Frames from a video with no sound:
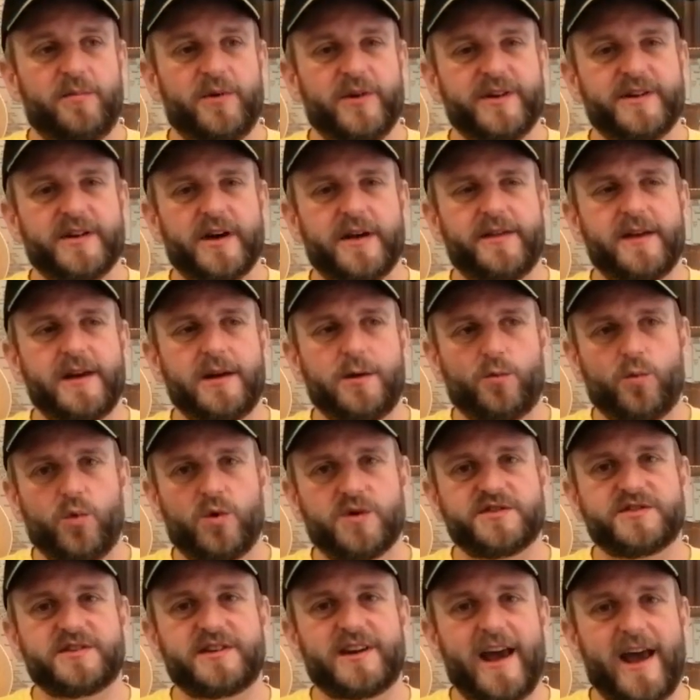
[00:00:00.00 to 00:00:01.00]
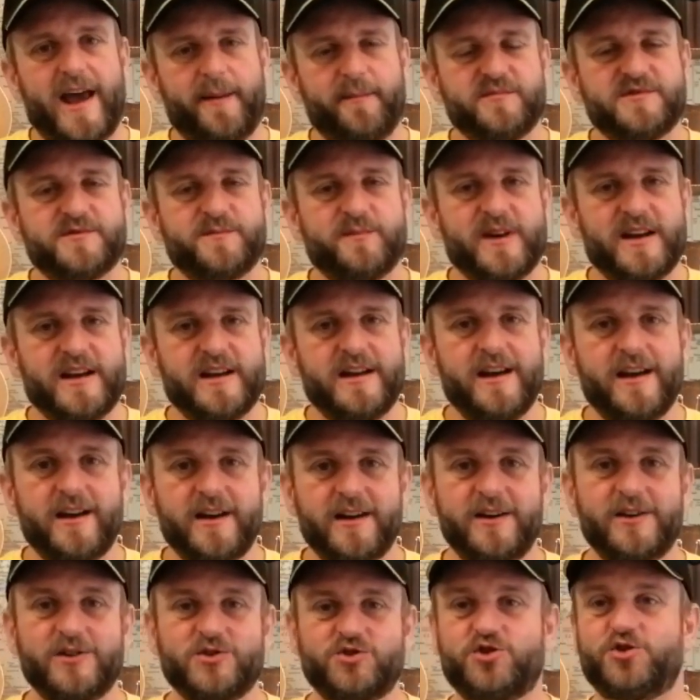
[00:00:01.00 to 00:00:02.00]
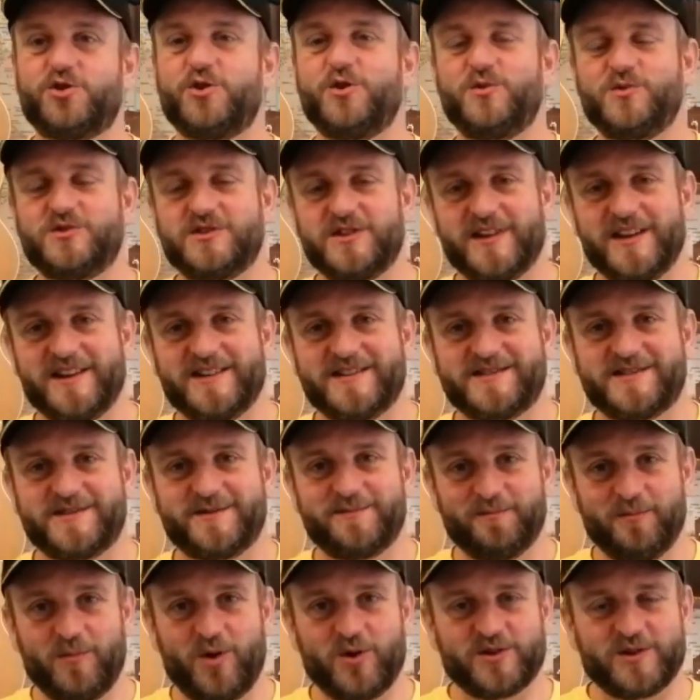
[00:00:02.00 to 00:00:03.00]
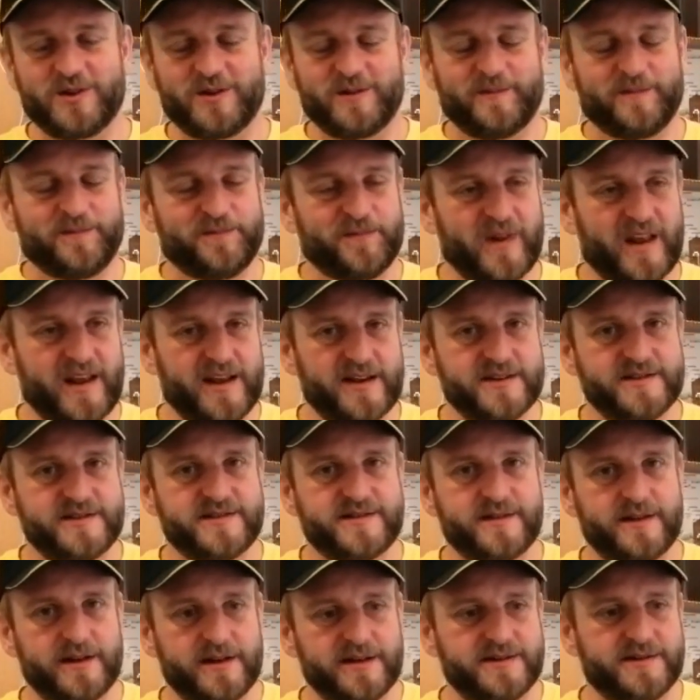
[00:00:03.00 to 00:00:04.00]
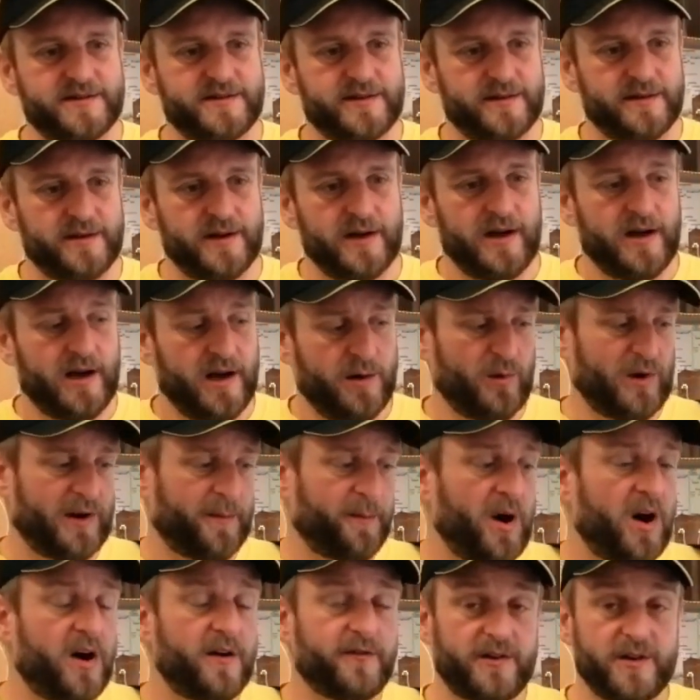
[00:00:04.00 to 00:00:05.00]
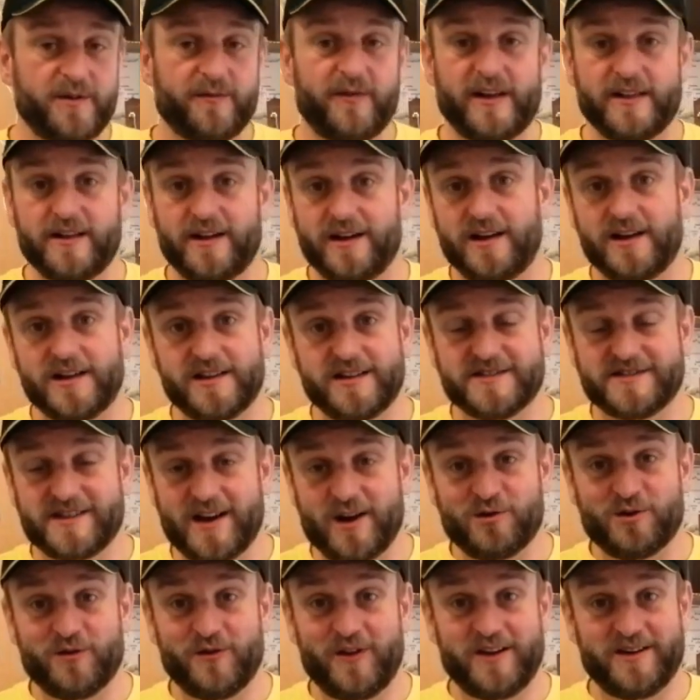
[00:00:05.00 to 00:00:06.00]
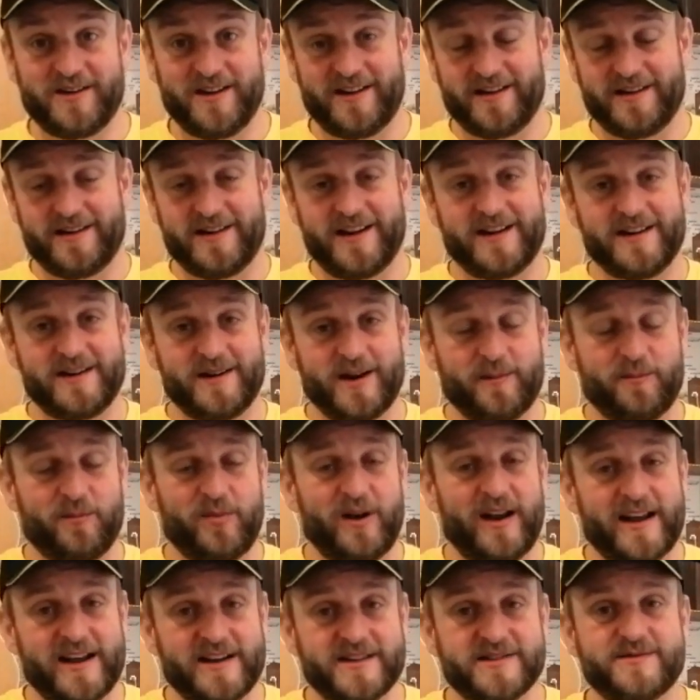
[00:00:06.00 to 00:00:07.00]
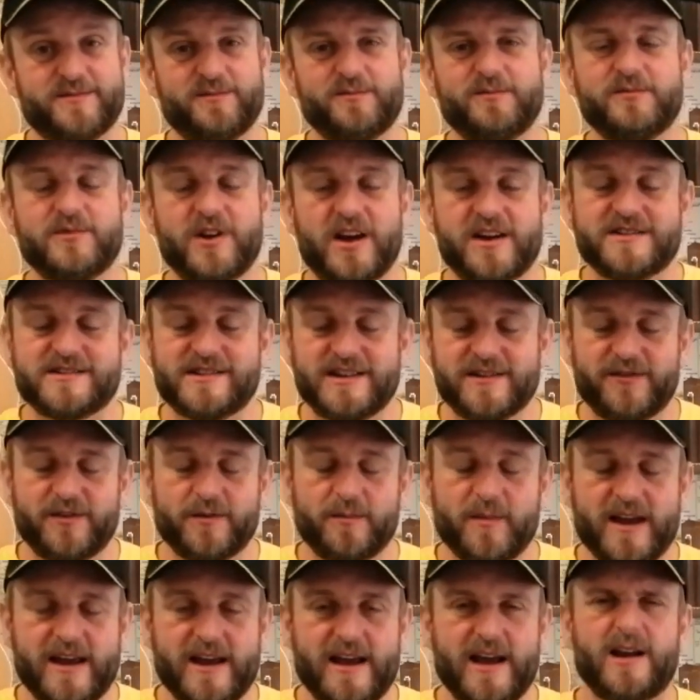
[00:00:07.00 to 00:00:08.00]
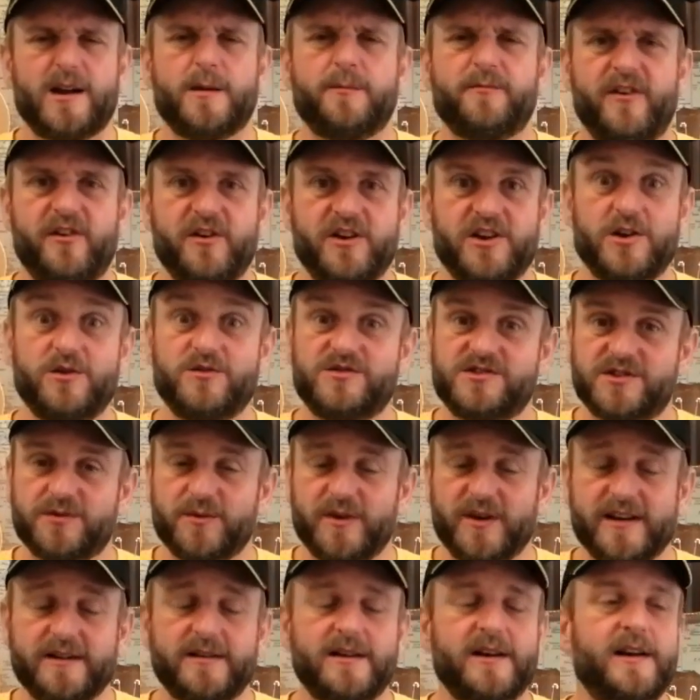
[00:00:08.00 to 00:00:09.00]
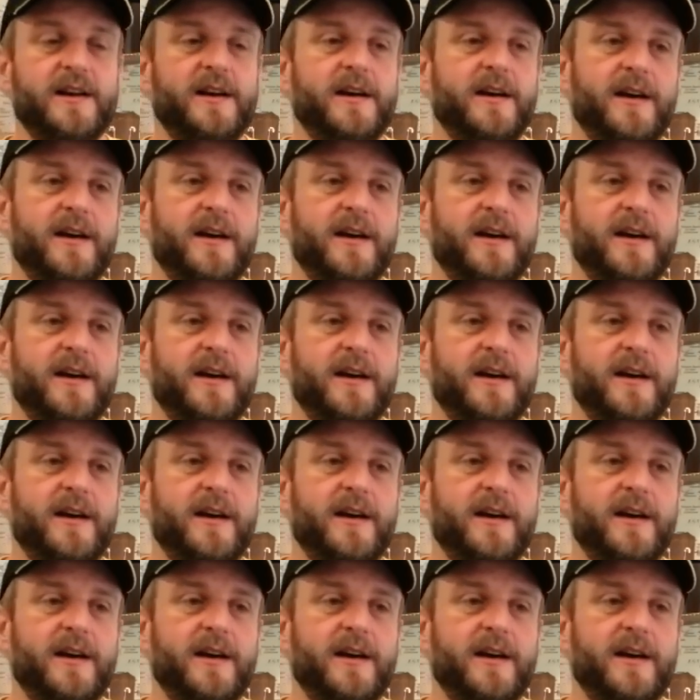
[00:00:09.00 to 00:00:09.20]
But I think what's kept me true to this model is that, well, apart from the fact that I like the sound of it and it plays nicely for me and I'm very used to it,